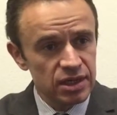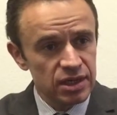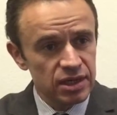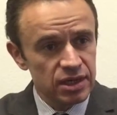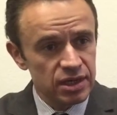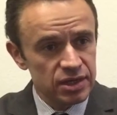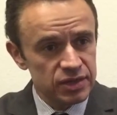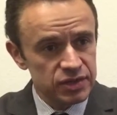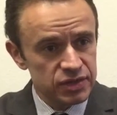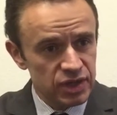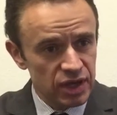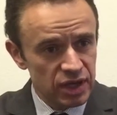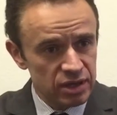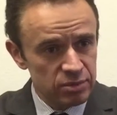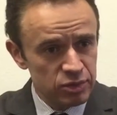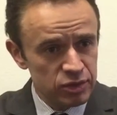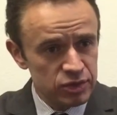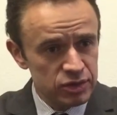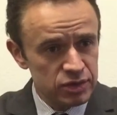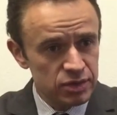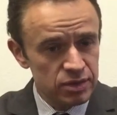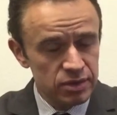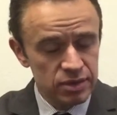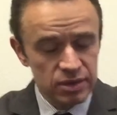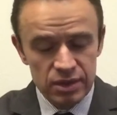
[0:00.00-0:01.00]
as
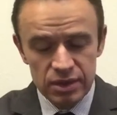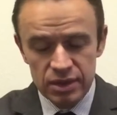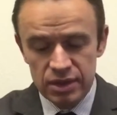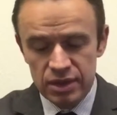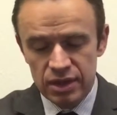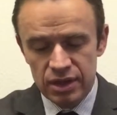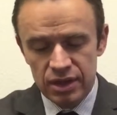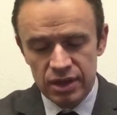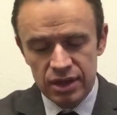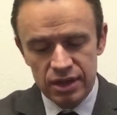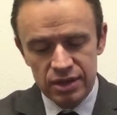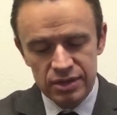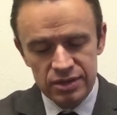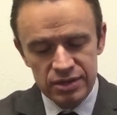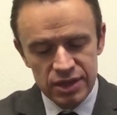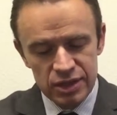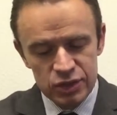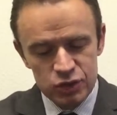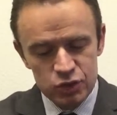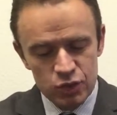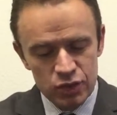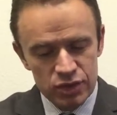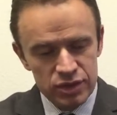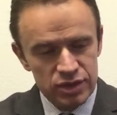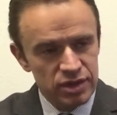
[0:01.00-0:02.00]
diamond.
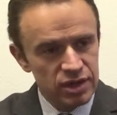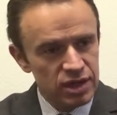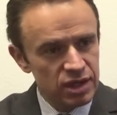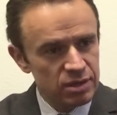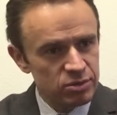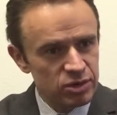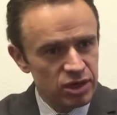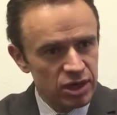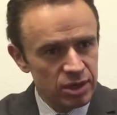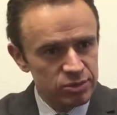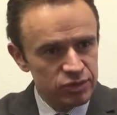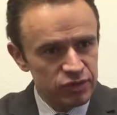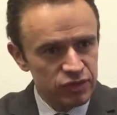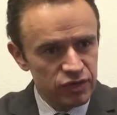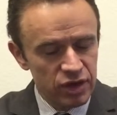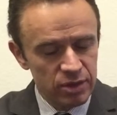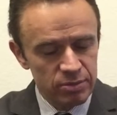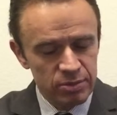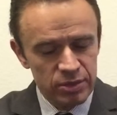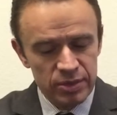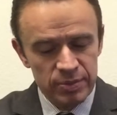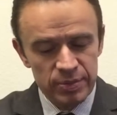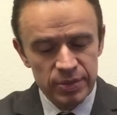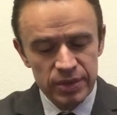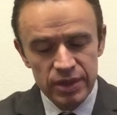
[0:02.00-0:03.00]
That's where the name comes
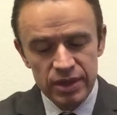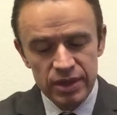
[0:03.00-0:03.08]
from.